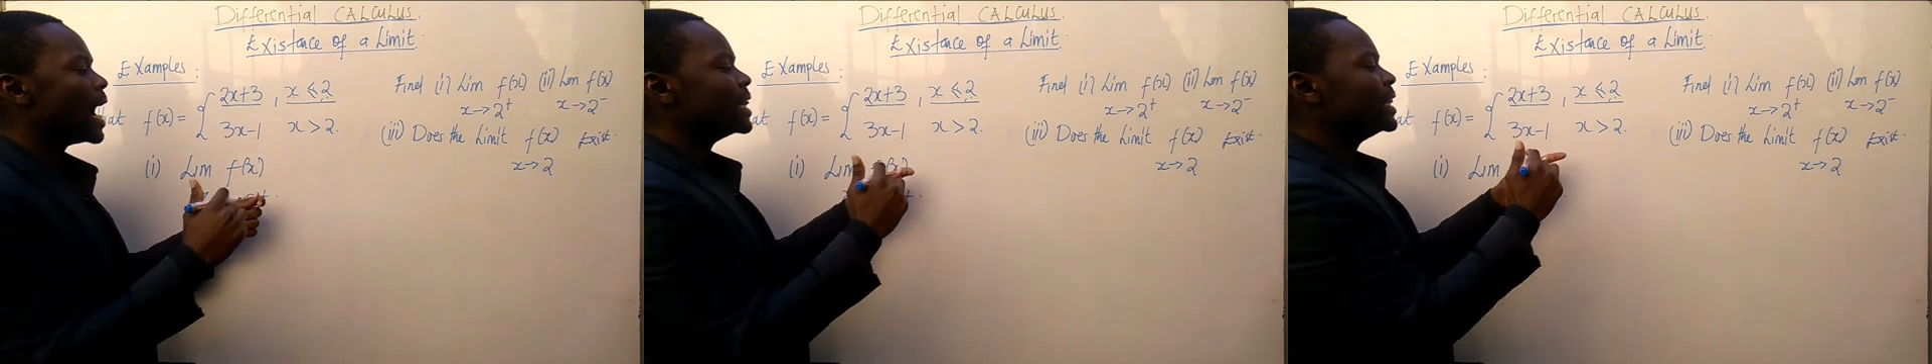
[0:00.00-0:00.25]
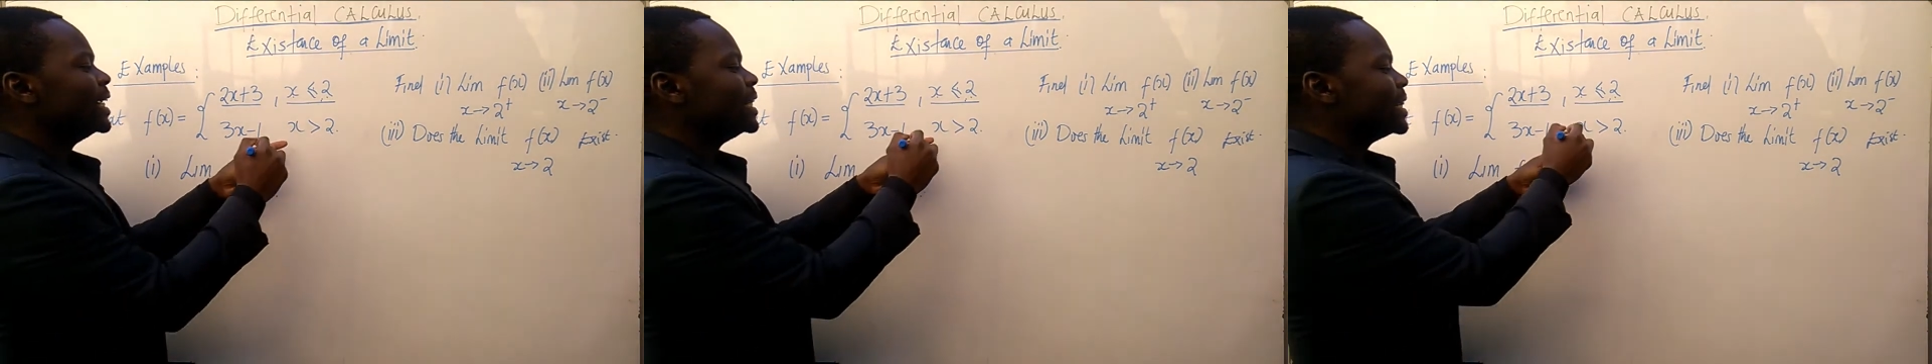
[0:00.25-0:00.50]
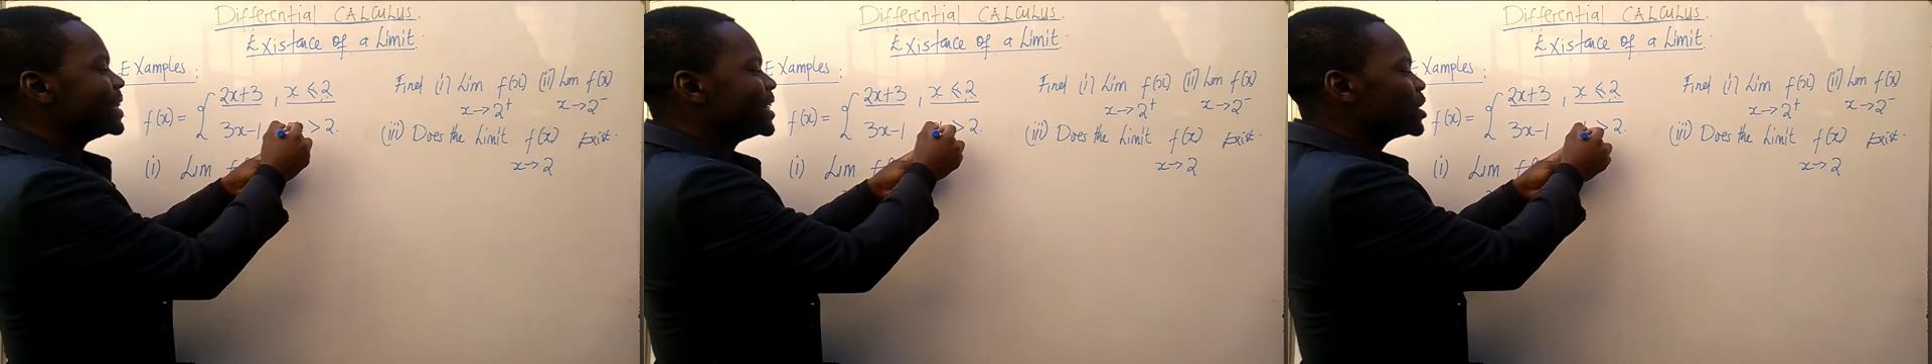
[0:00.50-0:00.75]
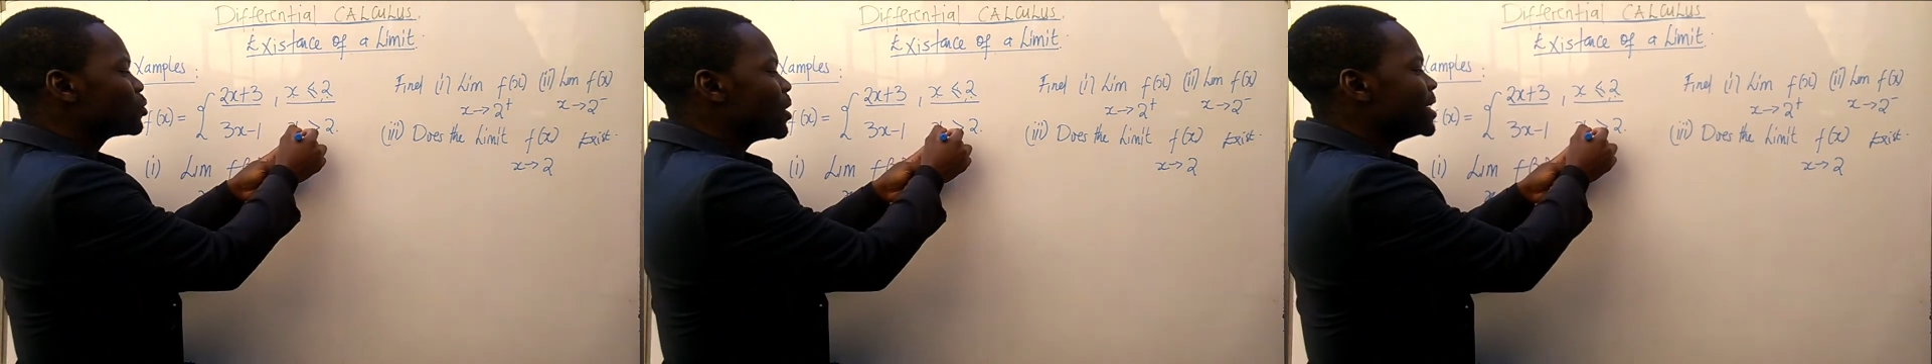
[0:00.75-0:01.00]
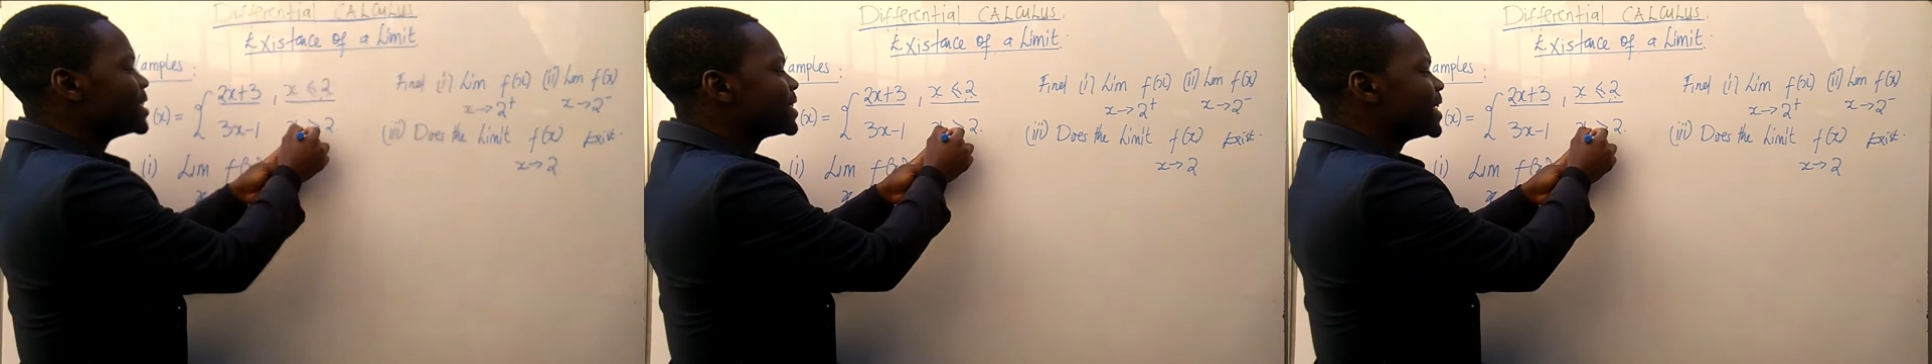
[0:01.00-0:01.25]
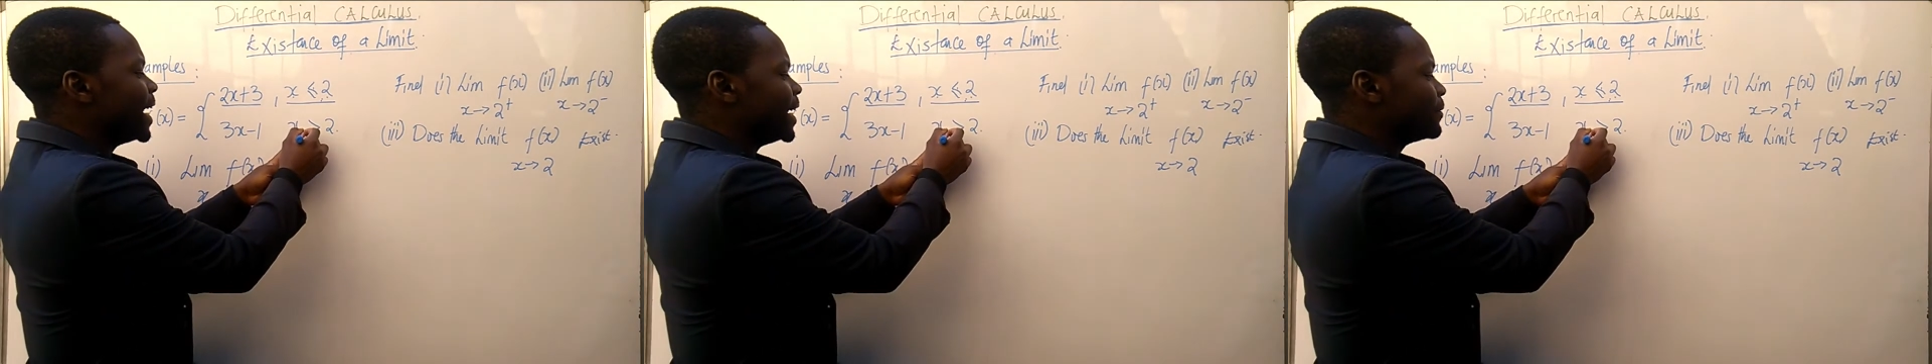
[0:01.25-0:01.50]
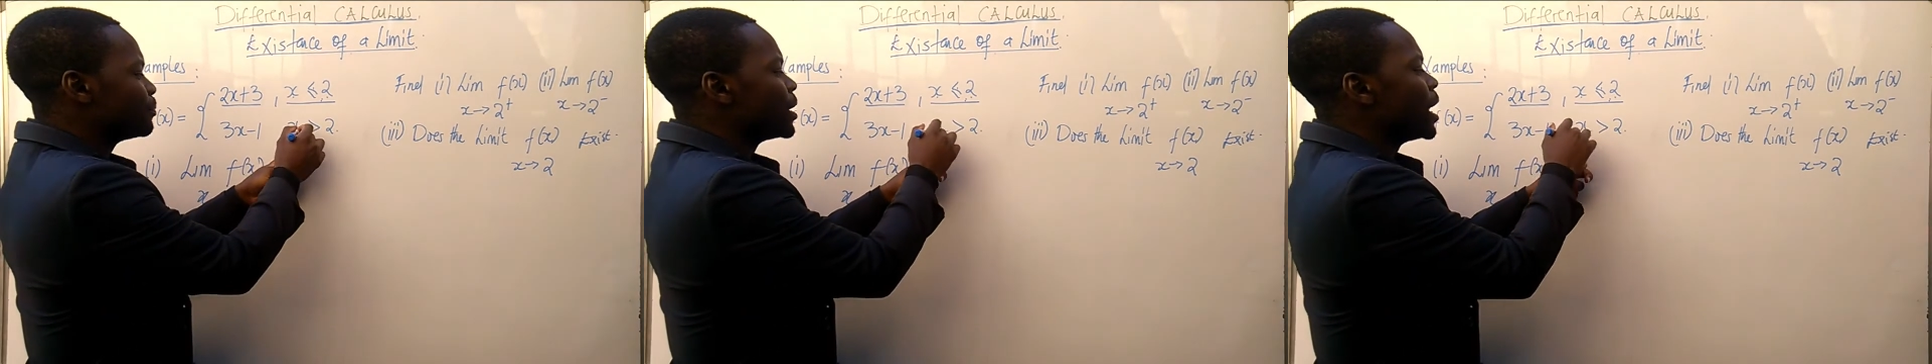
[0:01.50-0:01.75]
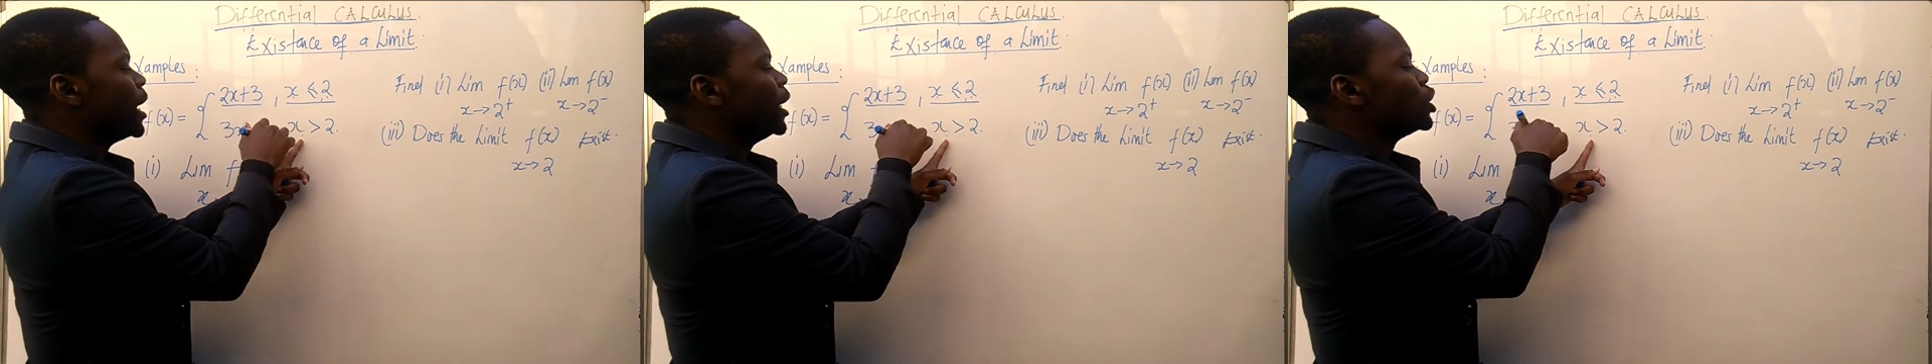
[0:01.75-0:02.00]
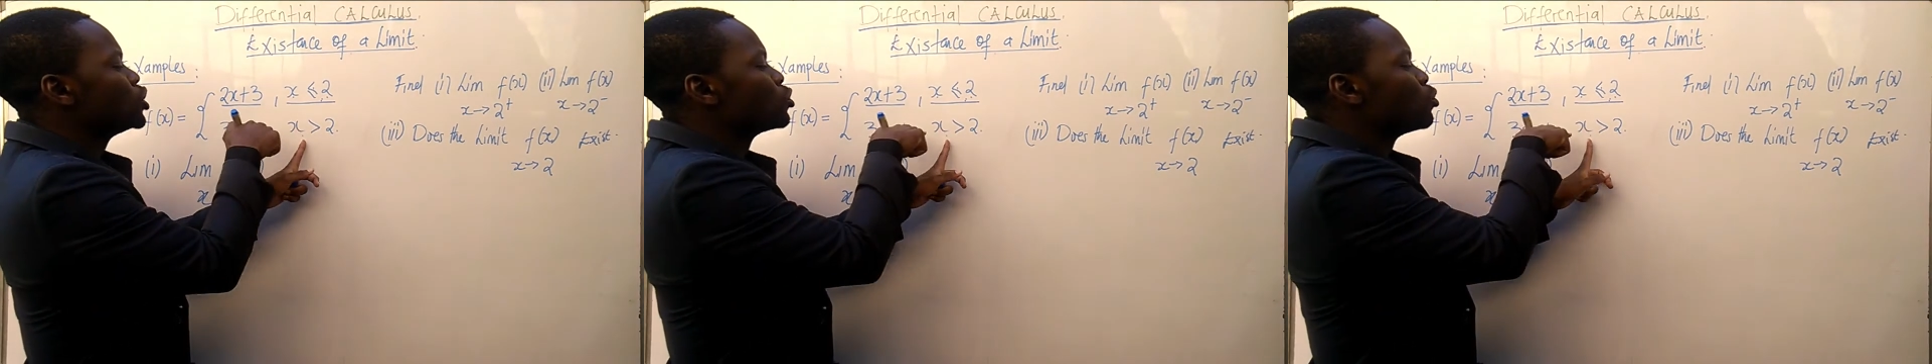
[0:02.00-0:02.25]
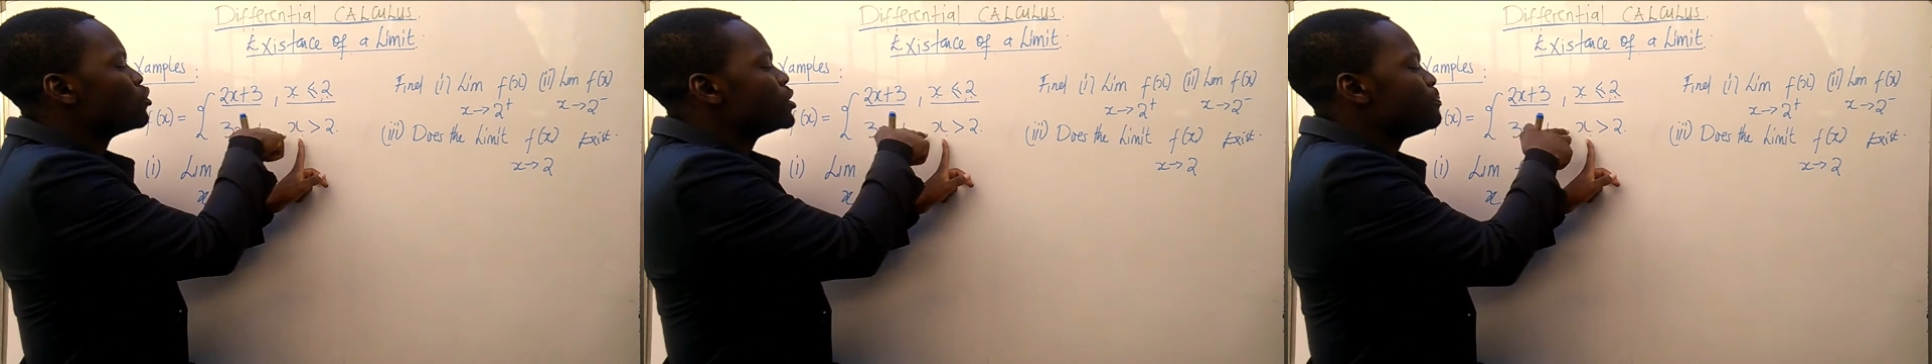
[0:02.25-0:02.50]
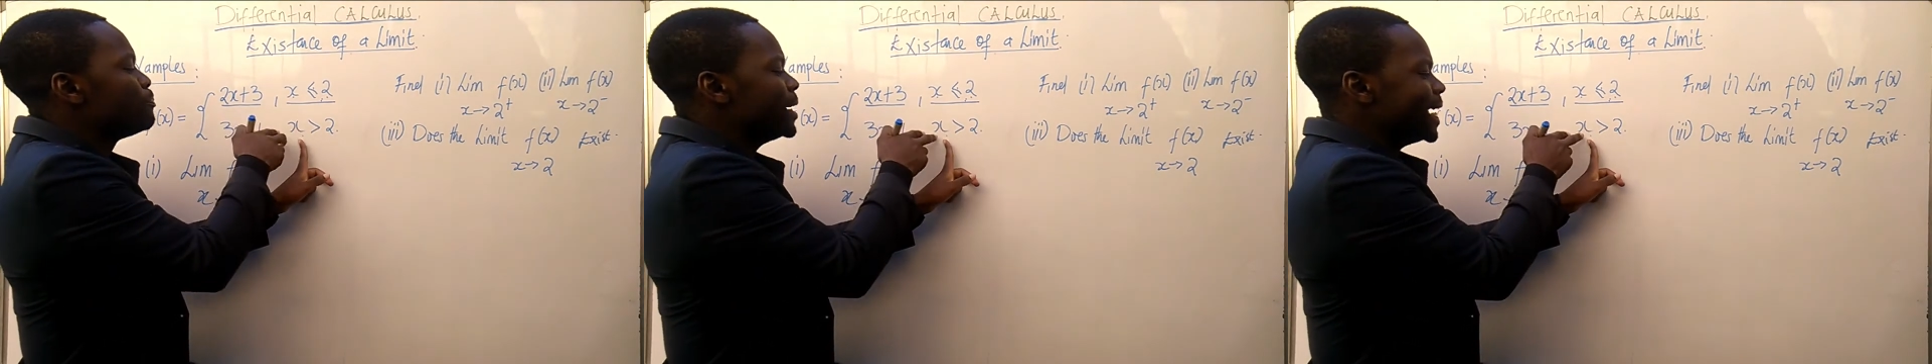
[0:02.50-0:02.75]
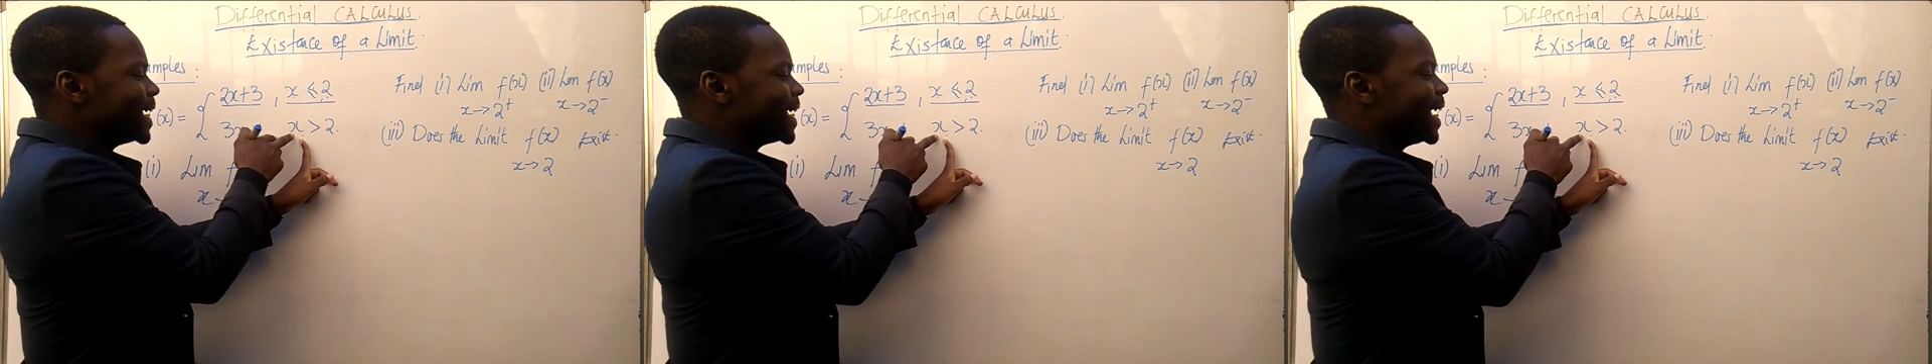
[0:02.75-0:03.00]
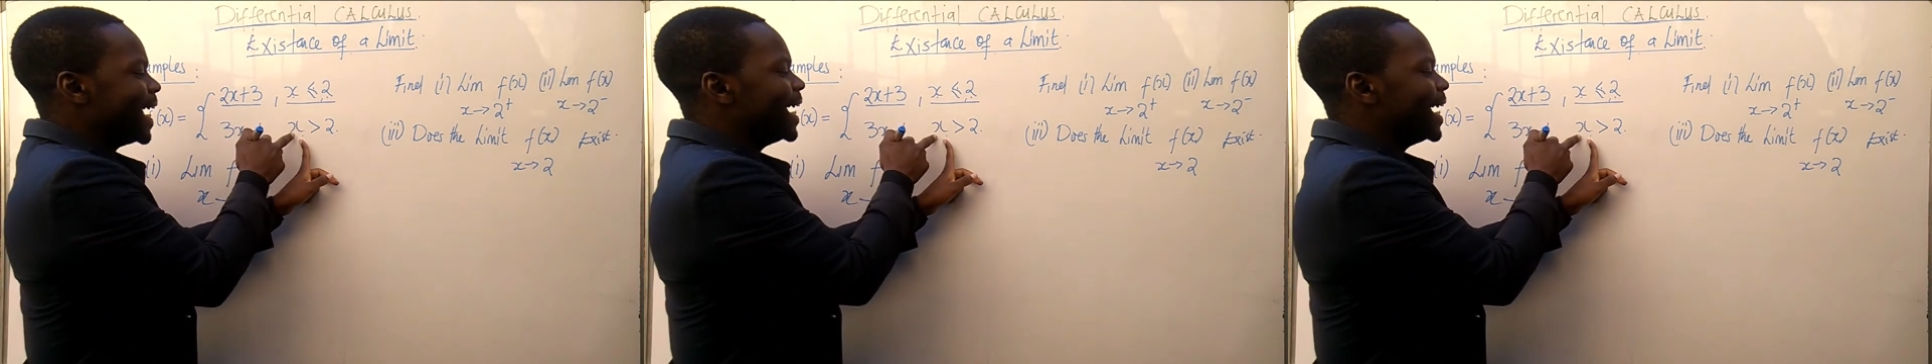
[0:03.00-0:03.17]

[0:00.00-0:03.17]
And then this one is saying it should pick